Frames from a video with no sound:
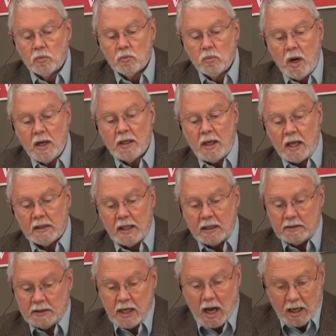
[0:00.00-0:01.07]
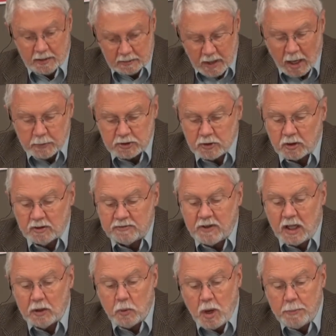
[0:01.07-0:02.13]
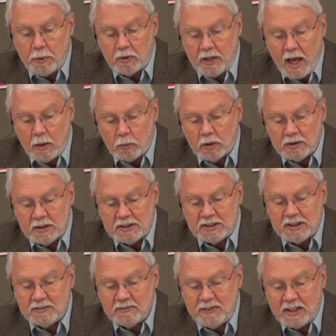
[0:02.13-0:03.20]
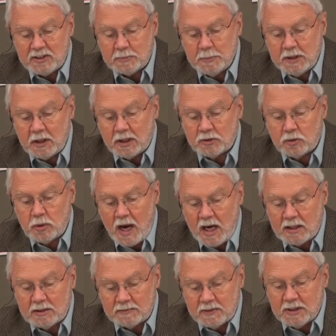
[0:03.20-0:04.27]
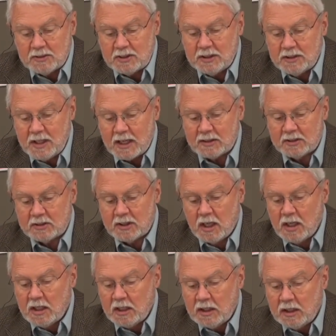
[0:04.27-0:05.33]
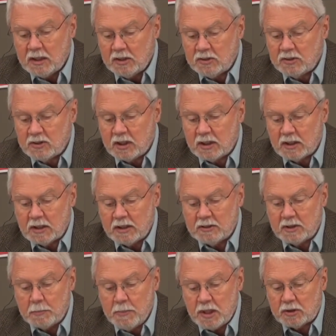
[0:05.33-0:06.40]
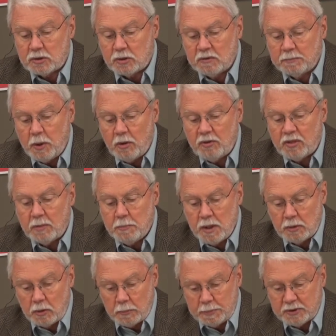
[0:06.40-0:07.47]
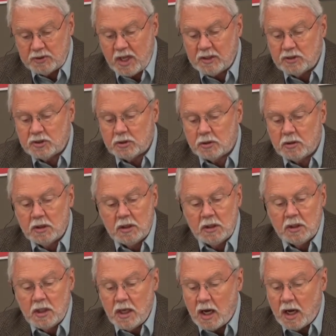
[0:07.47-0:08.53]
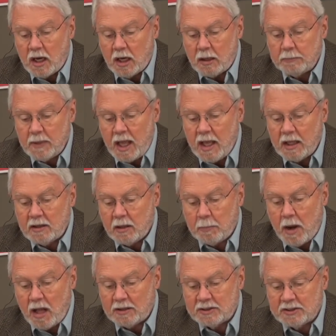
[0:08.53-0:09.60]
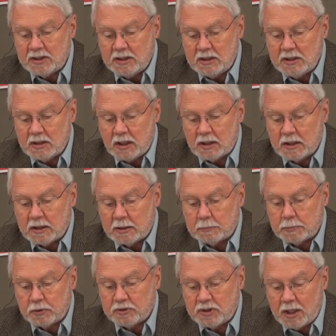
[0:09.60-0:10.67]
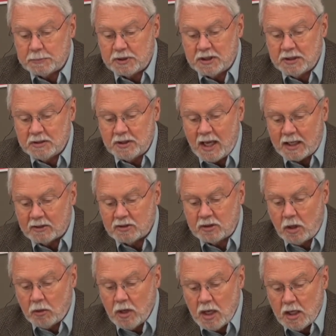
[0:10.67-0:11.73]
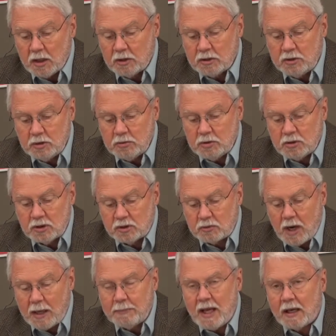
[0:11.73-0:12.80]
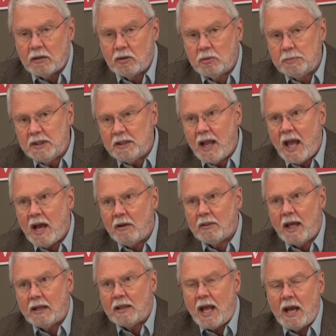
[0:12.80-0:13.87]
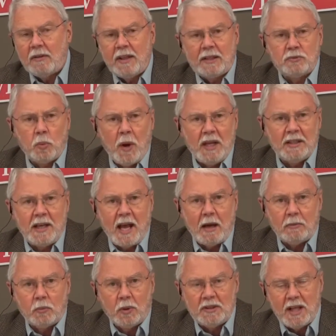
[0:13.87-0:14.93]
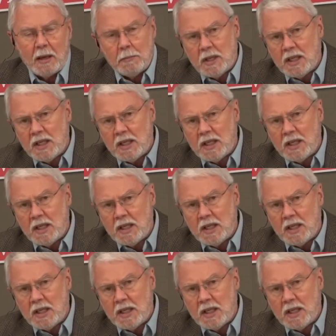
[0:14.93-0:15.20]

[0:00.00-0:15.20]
Right, and I was going to follow up on that one. This investment attractiveness index is a mixture of both the mineral potential and the policy perception index. So could you describe that a little bit and how that's weighted out and what that